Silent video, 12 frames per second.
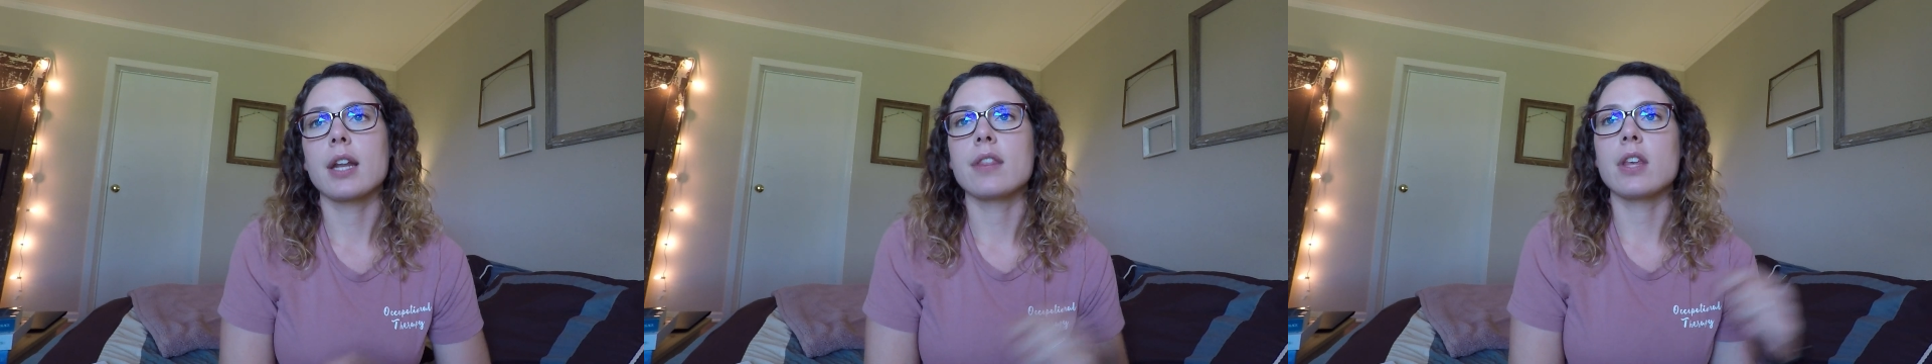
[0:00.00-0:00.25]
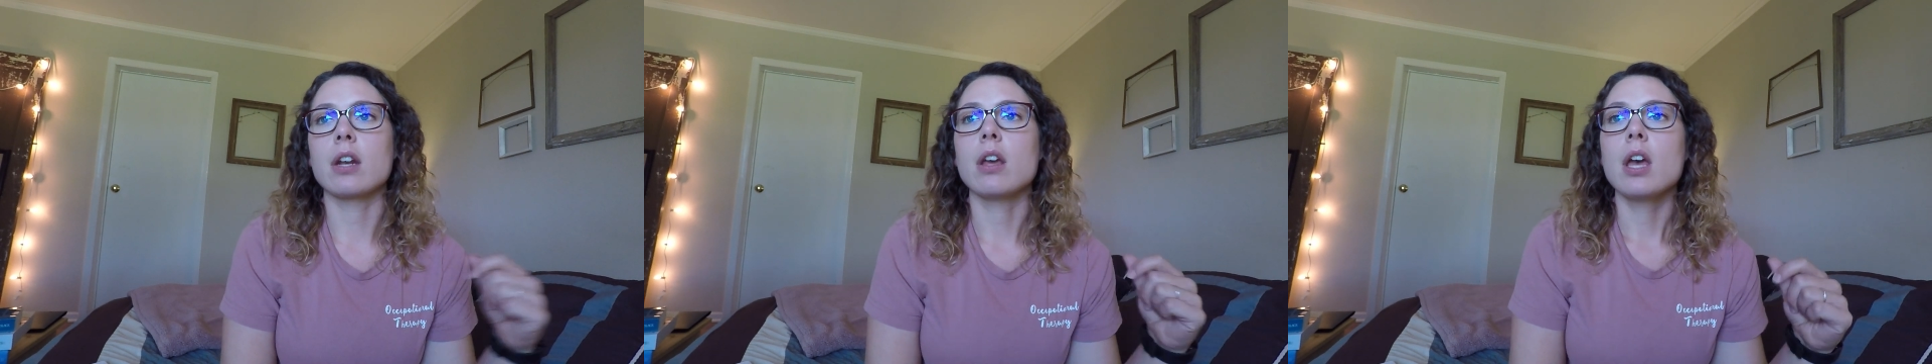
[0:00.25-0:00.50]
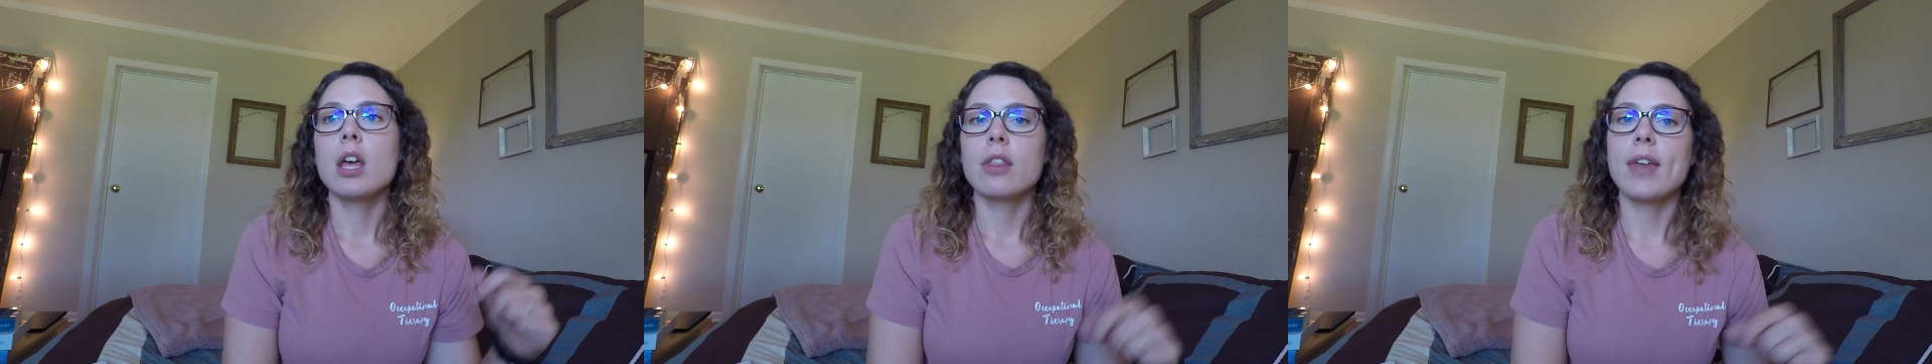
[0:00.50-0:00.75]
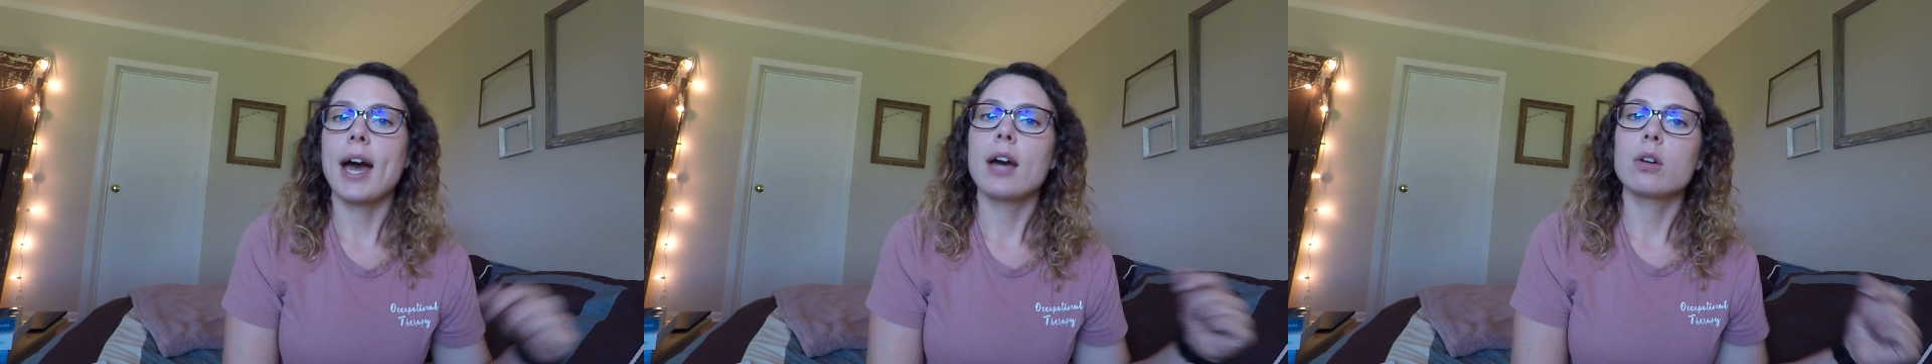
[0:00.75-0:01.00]
and then
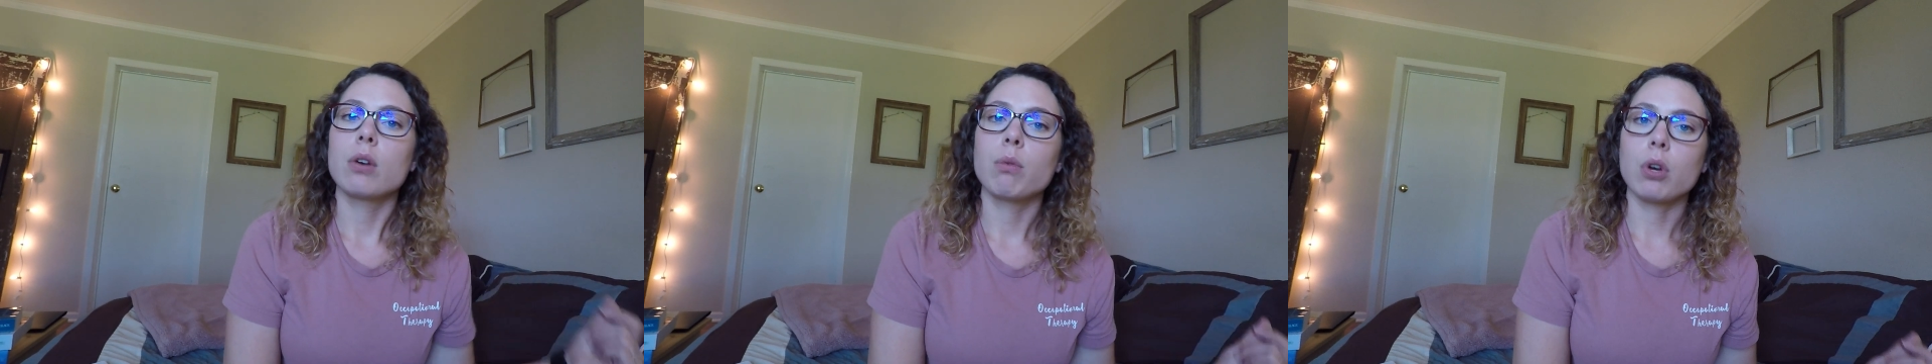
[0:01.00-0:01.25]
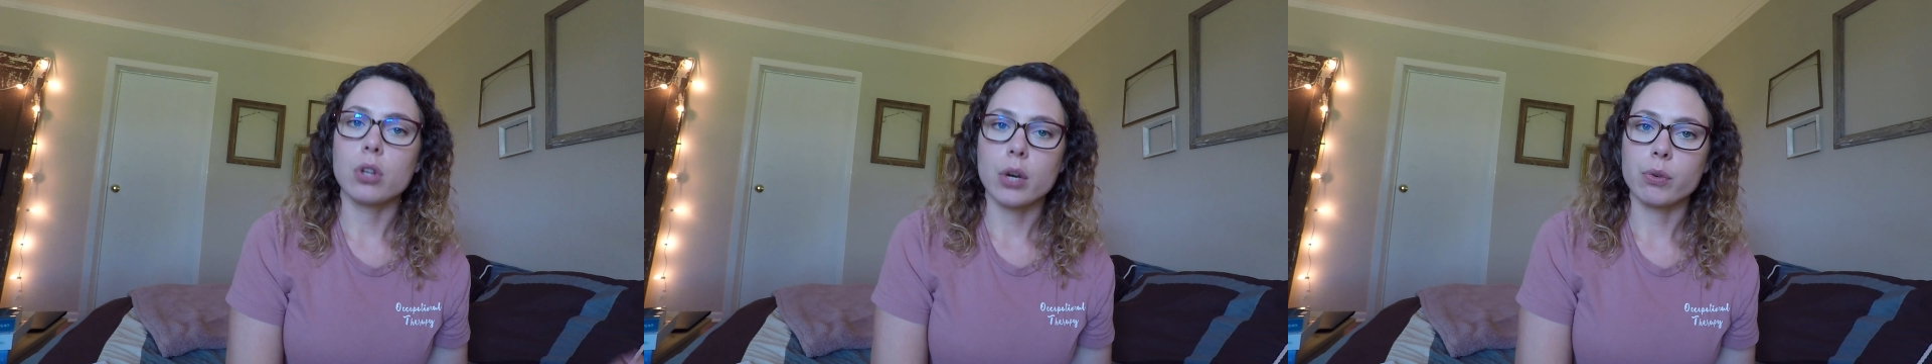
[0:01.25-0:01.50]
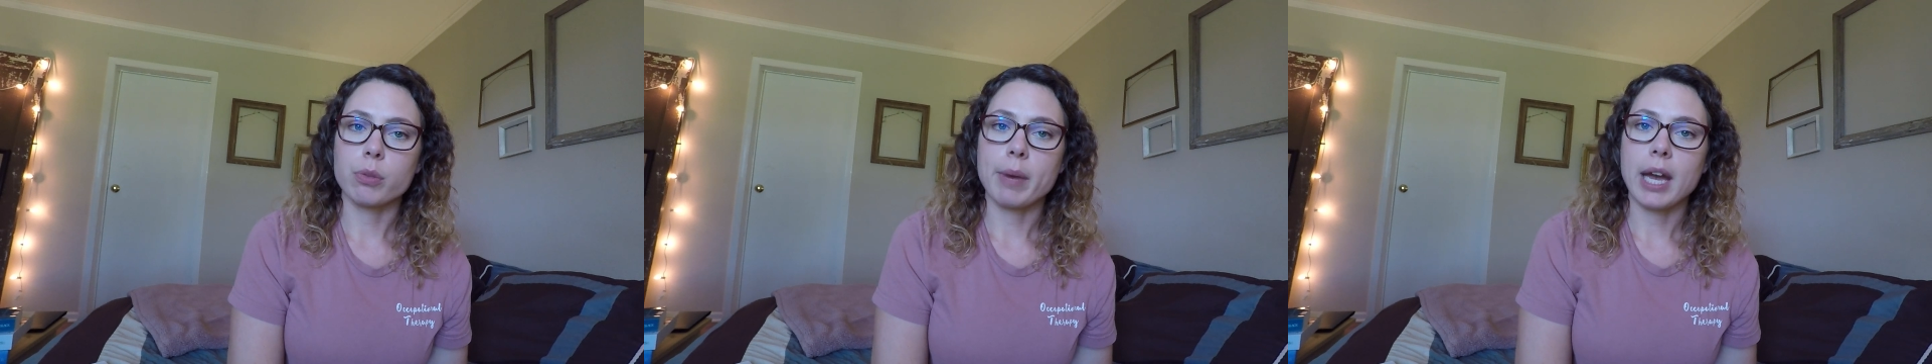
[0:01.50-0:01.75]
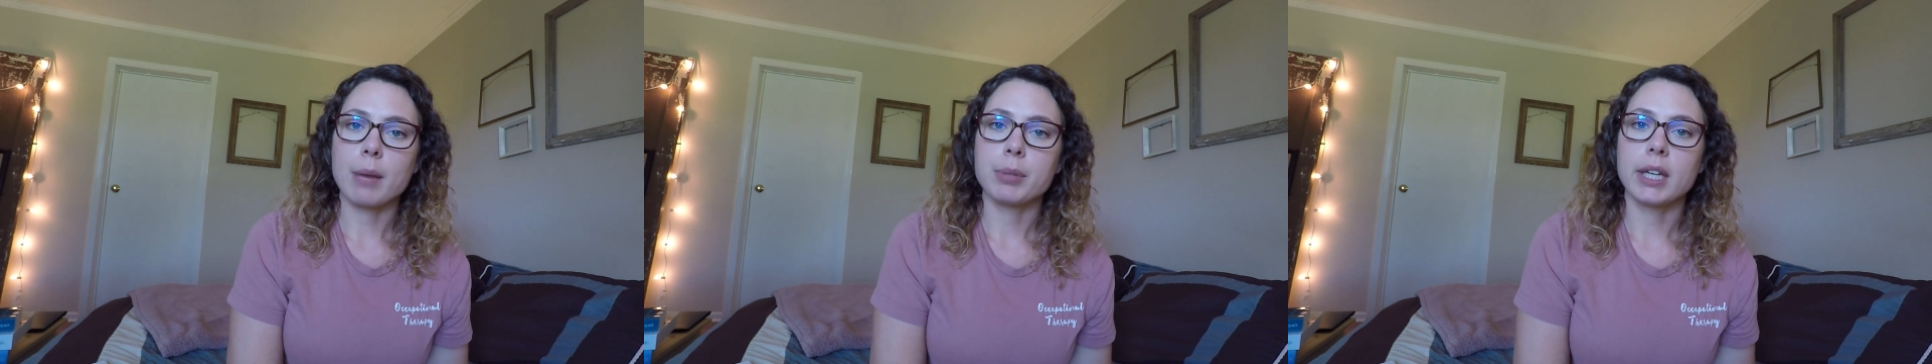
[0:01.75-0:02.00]
that along with
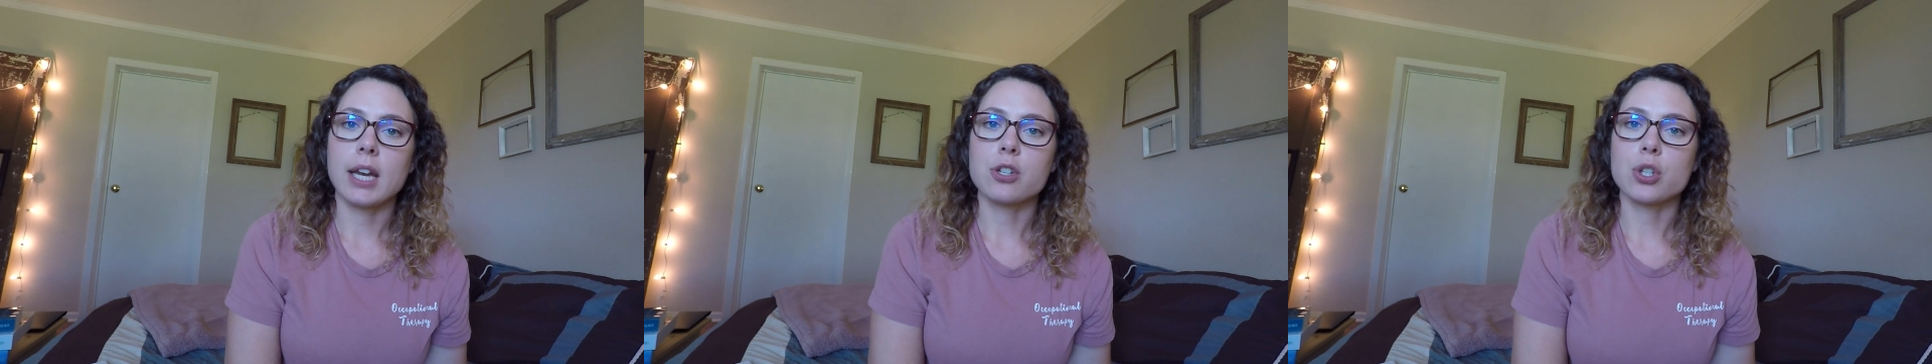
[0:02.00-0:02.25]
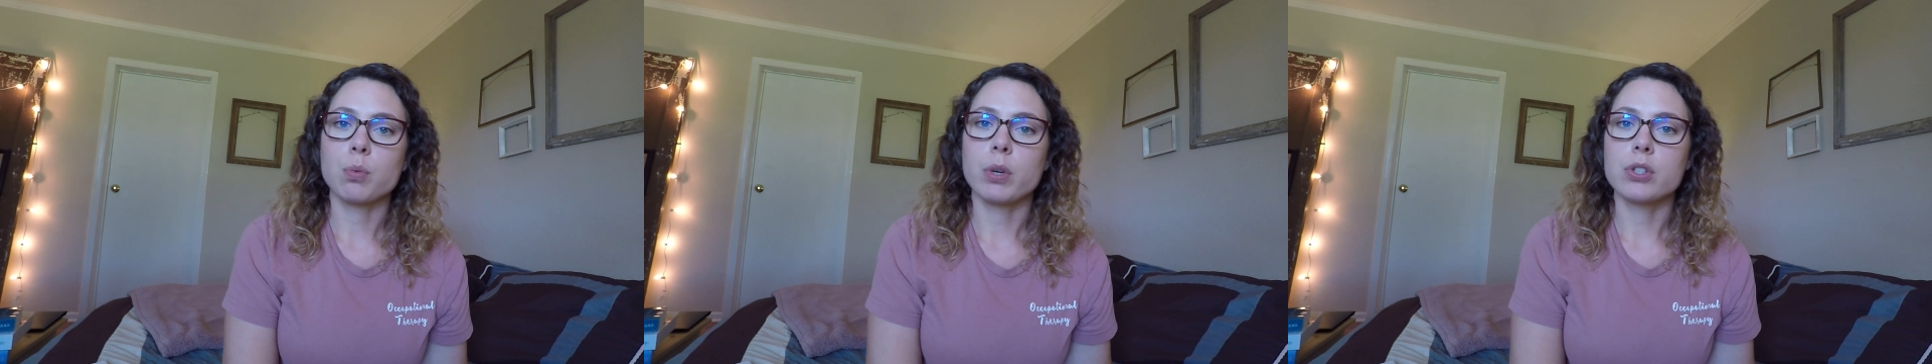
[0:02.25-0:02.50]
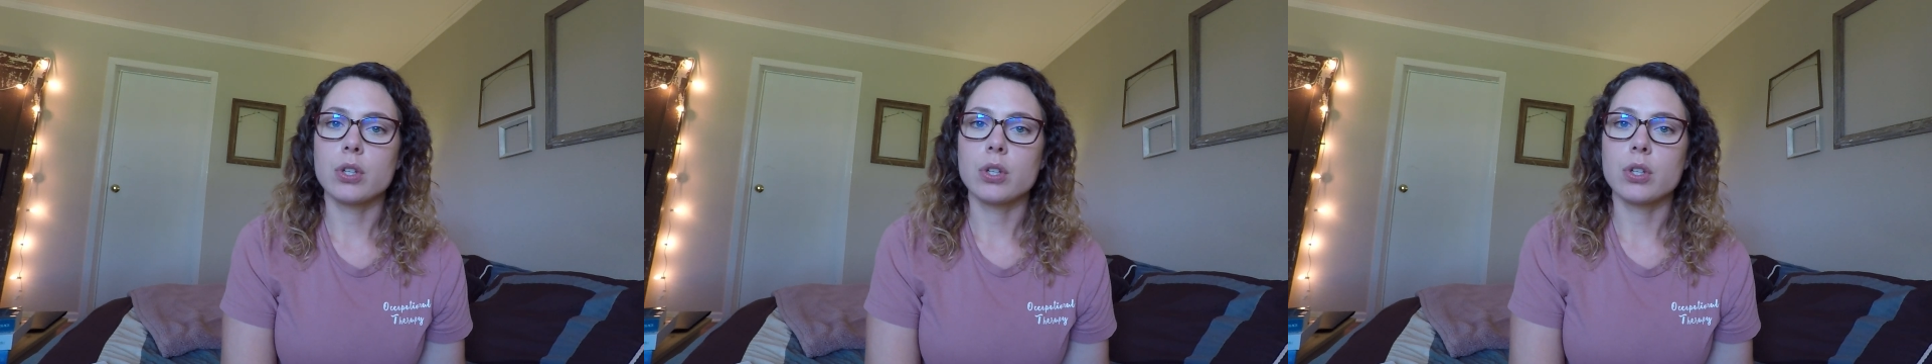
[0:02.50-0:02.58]
my application went